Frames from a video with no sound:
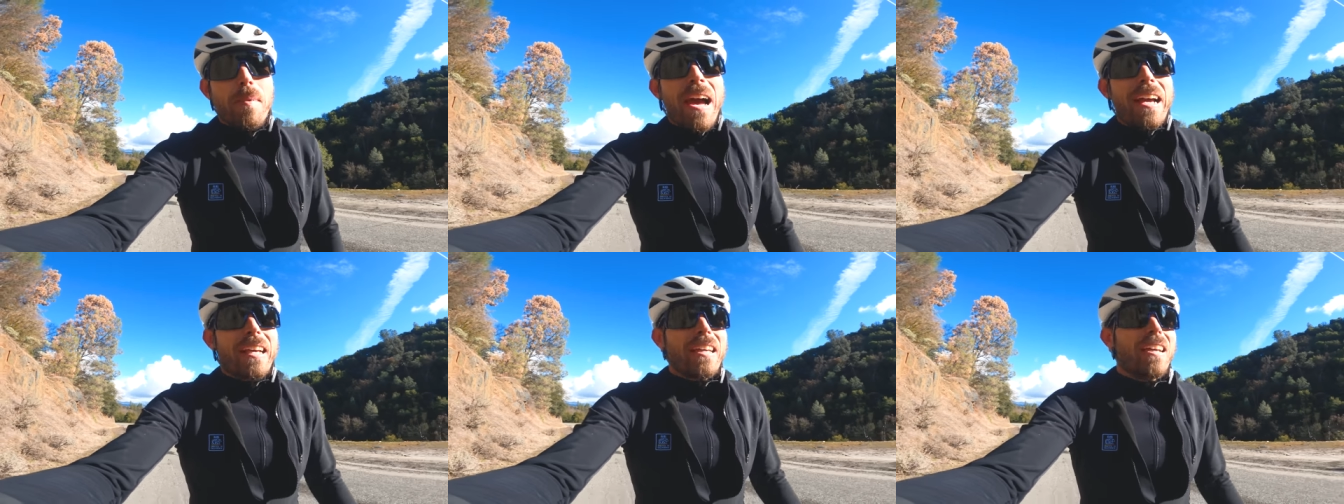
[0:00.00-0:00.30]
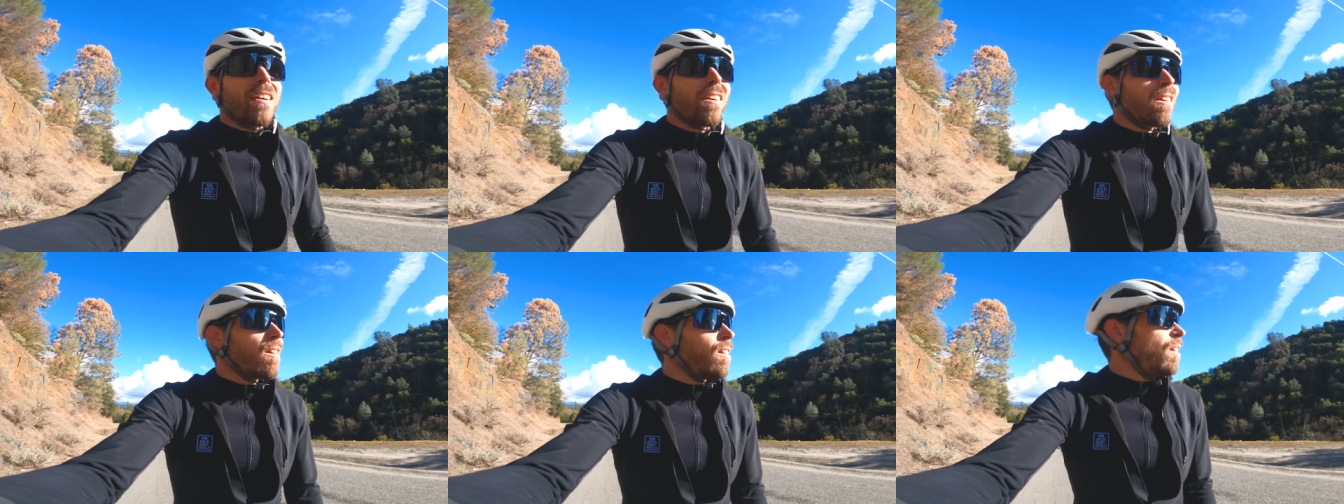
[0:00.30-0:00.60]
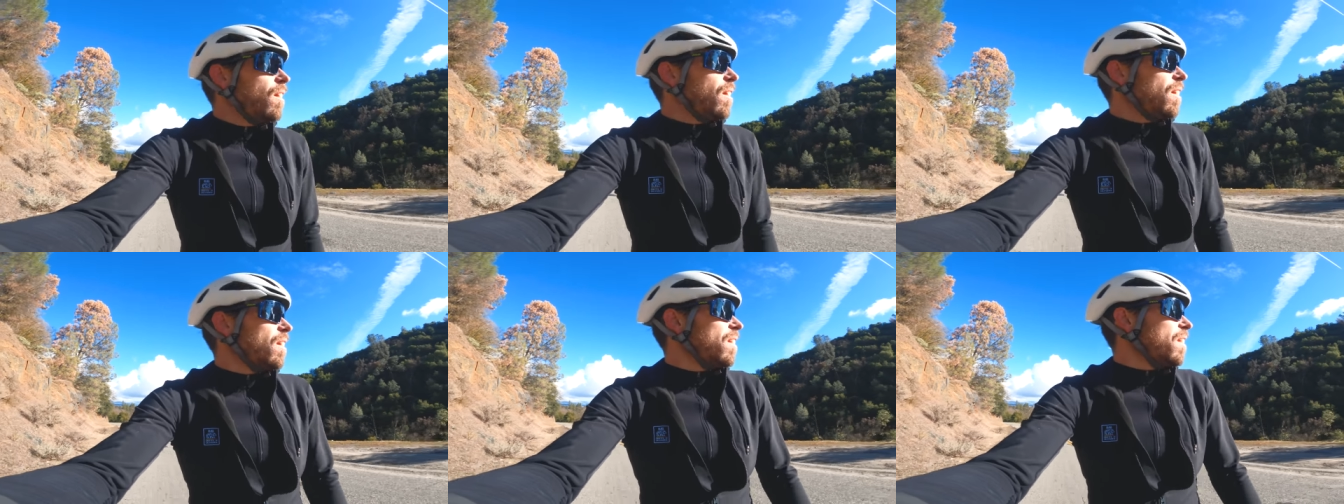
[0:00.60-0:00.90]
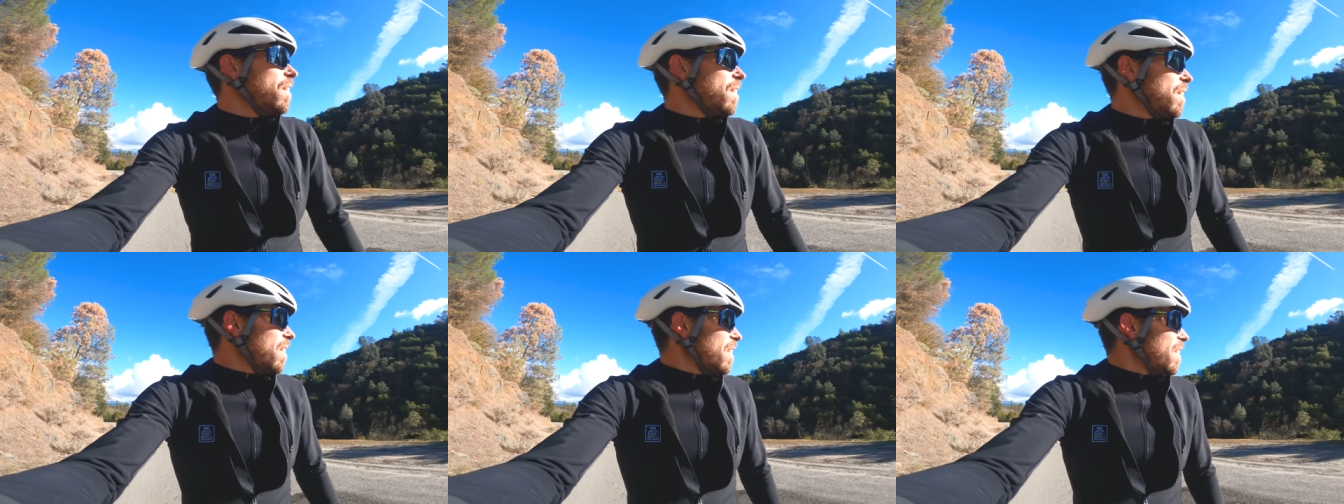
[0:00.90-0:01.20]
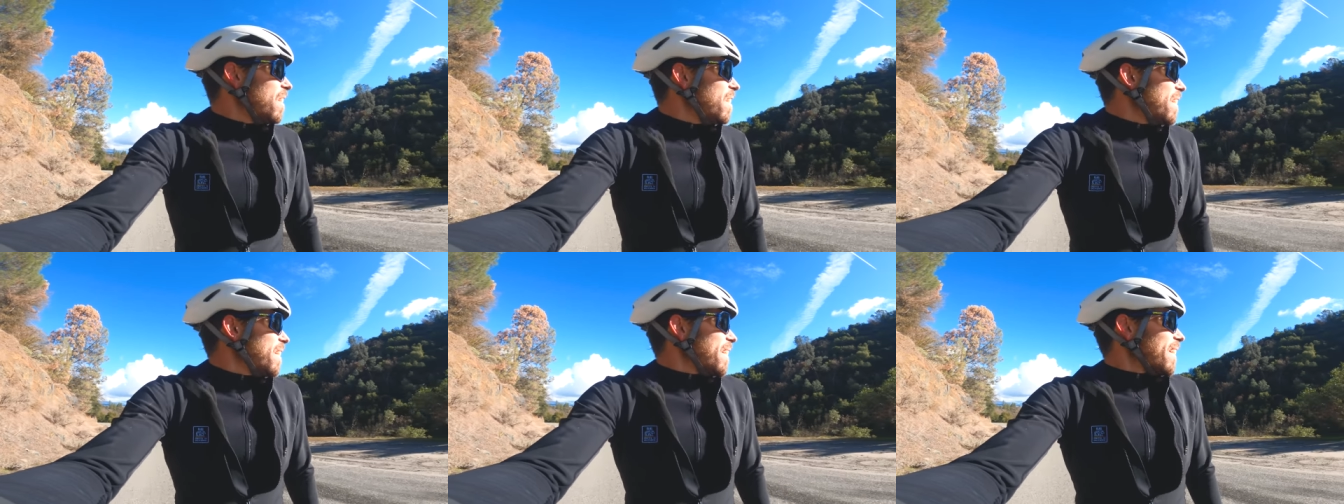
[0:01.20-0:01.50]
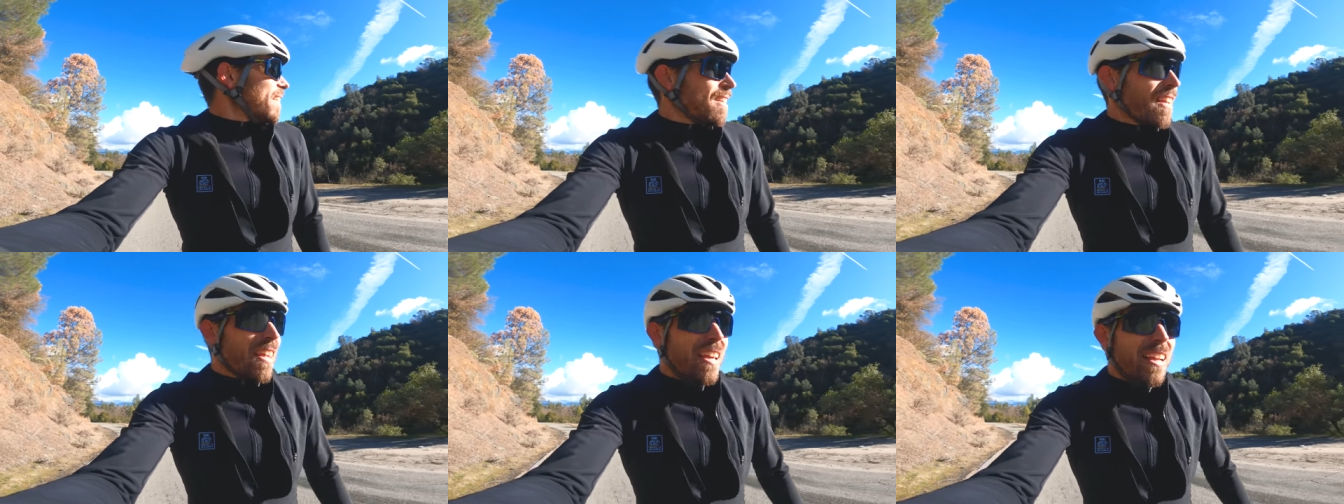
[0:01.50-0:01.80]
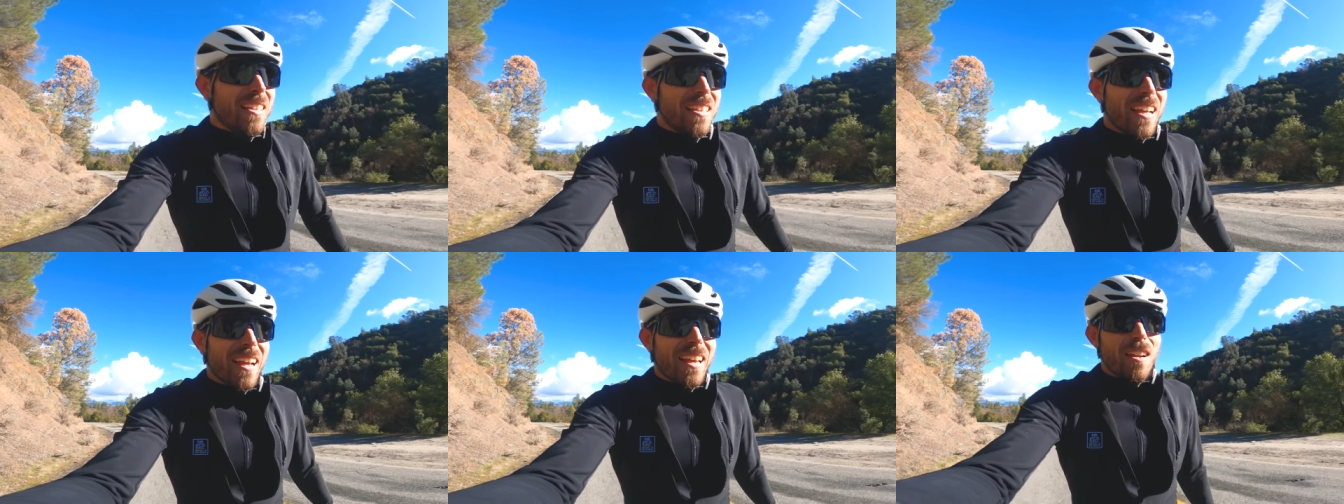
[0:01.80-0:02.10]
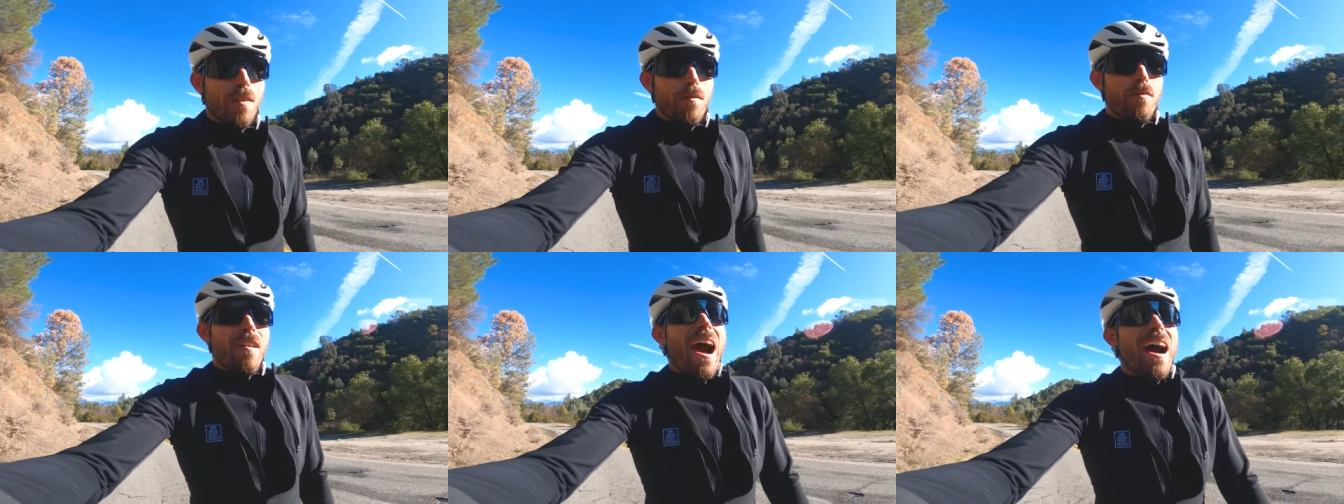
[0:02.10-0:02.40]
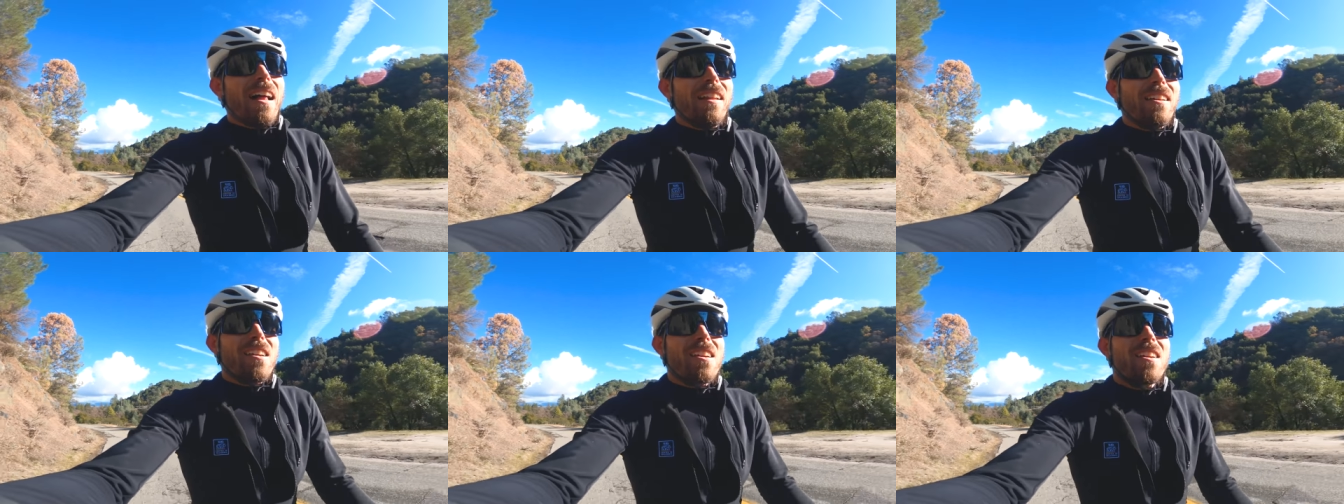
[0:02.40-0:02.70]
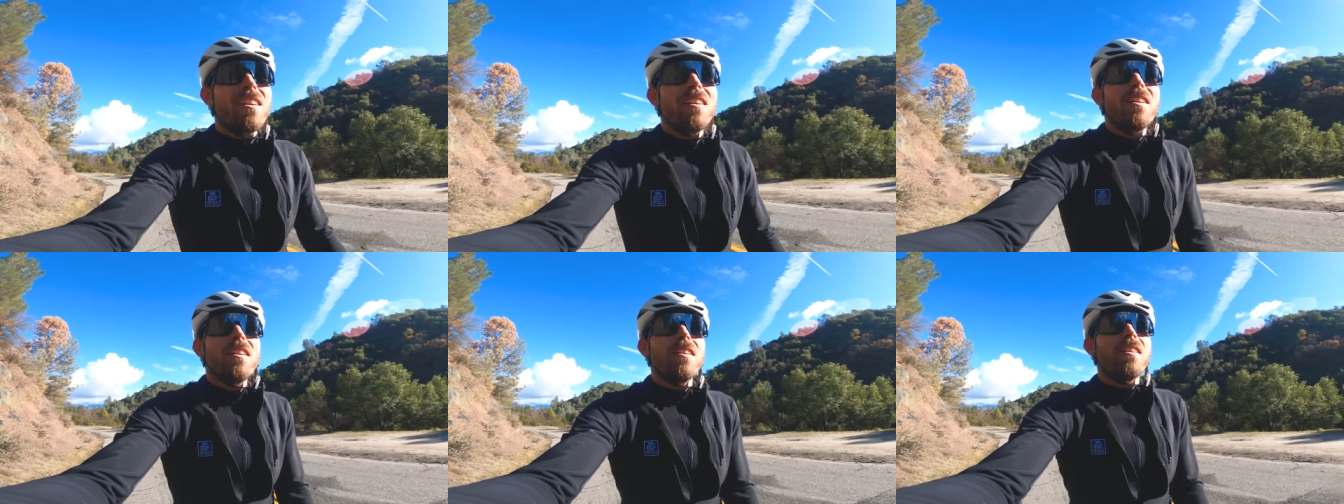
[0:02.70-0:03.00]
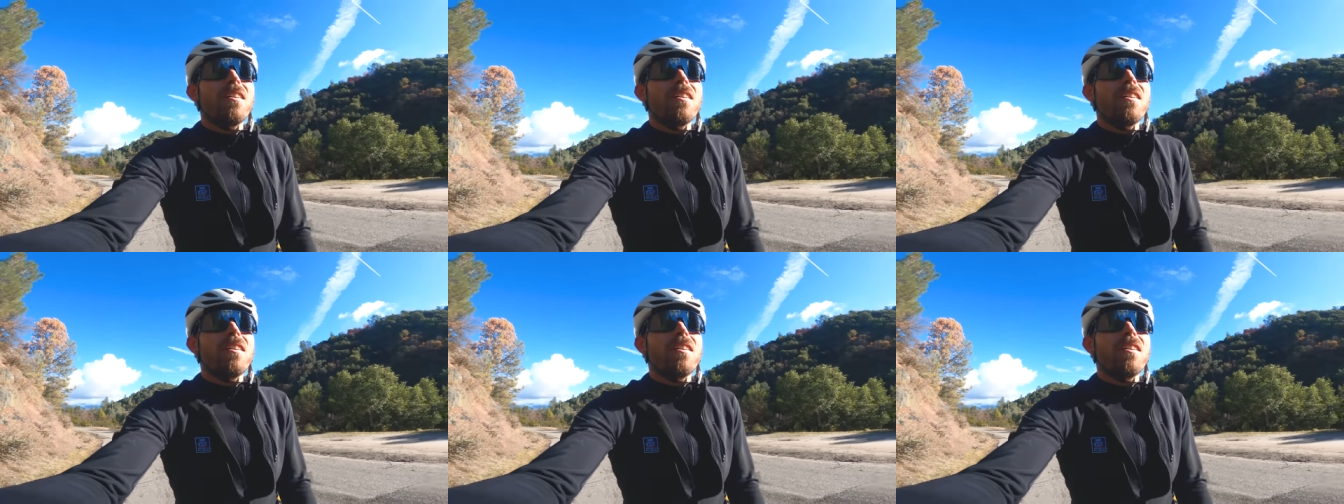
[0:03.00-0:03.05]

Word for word: back here because I think it's like in a valley.